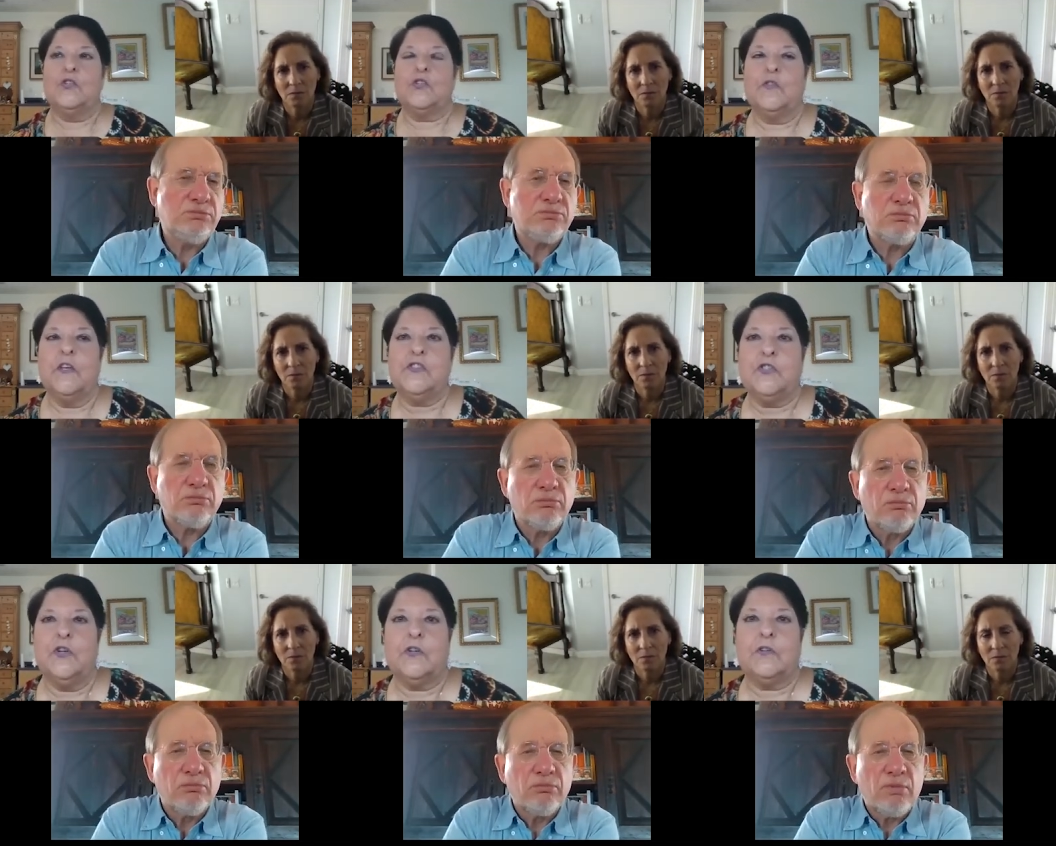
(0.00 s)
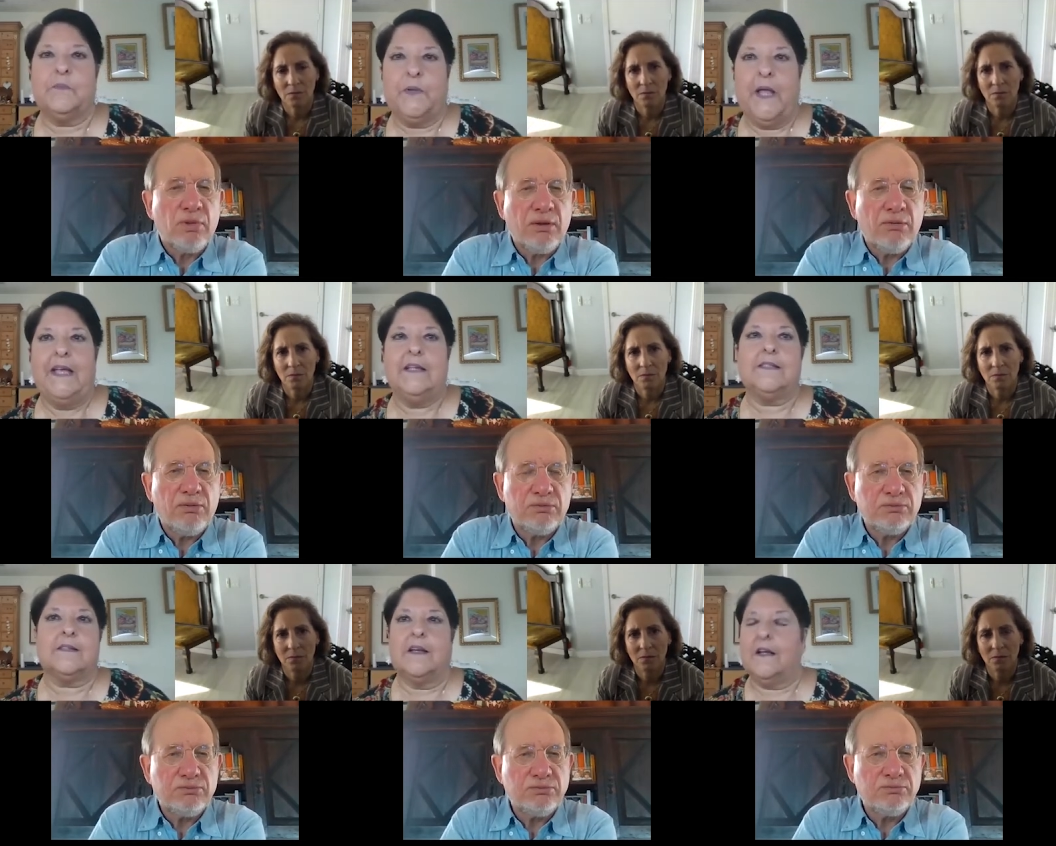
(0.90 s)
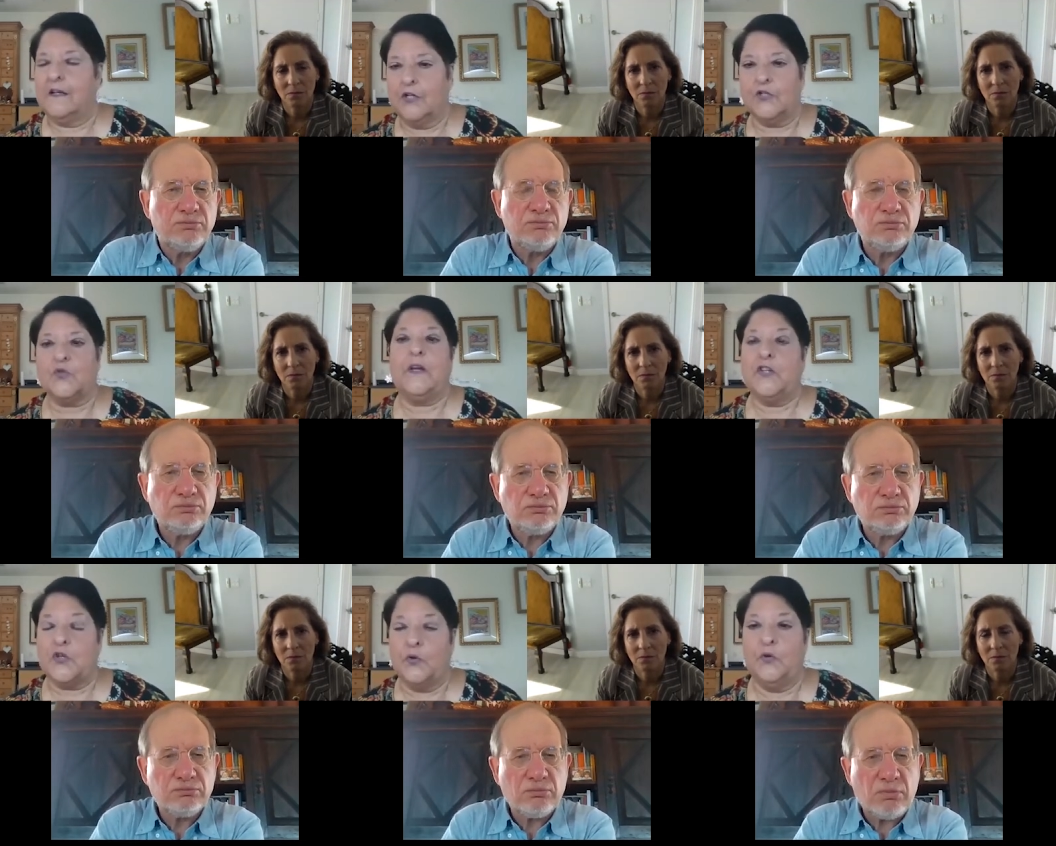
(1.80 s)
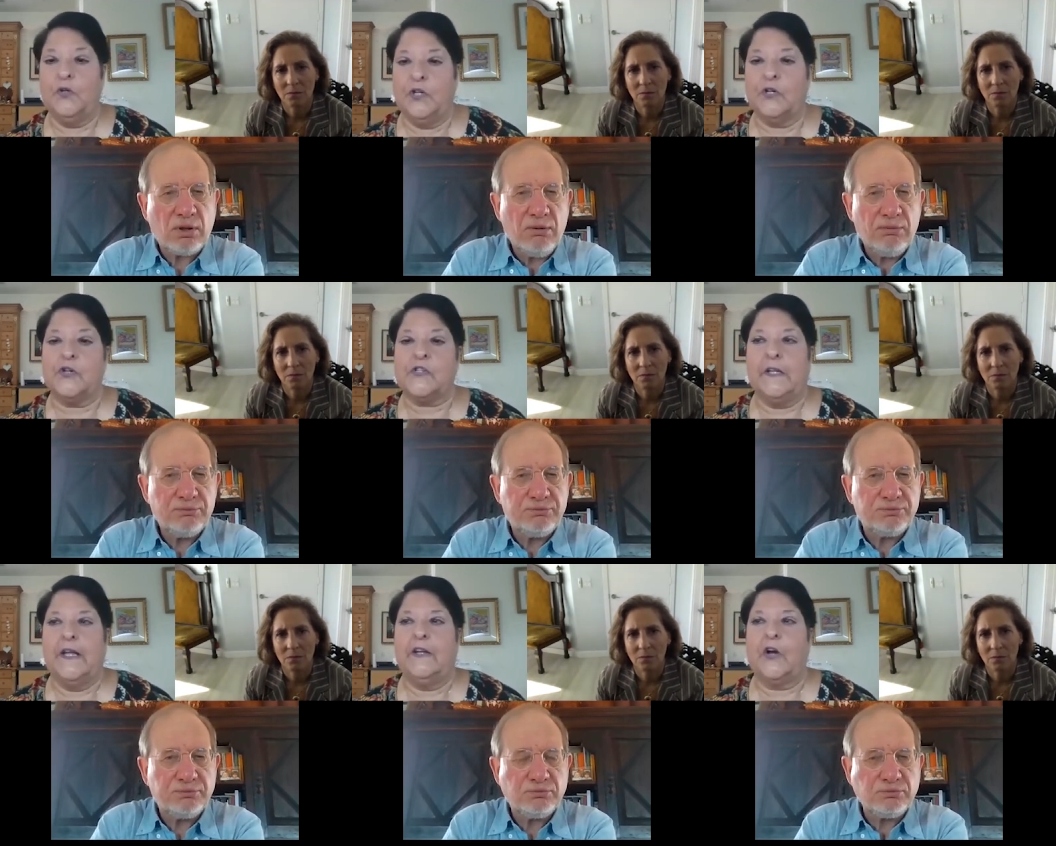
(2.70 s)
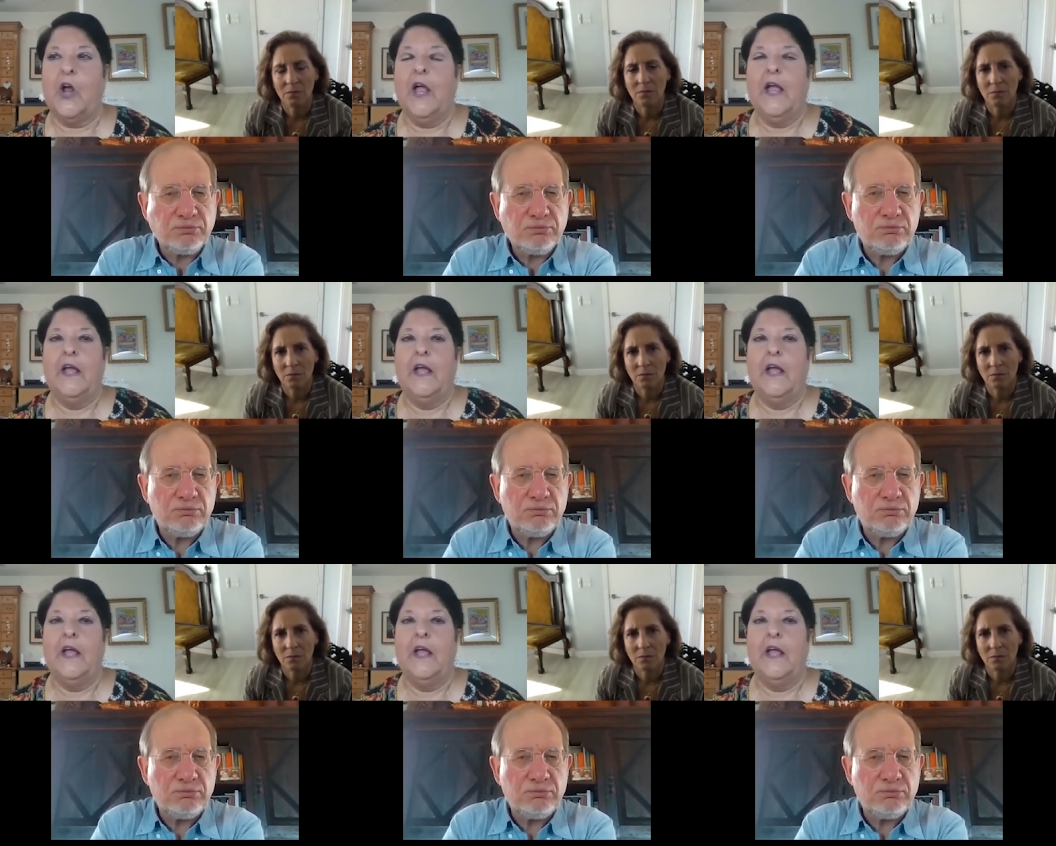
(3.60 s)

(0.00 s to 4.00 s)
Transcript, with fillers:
Speaker 1: So this took place uh, a good 22 years later.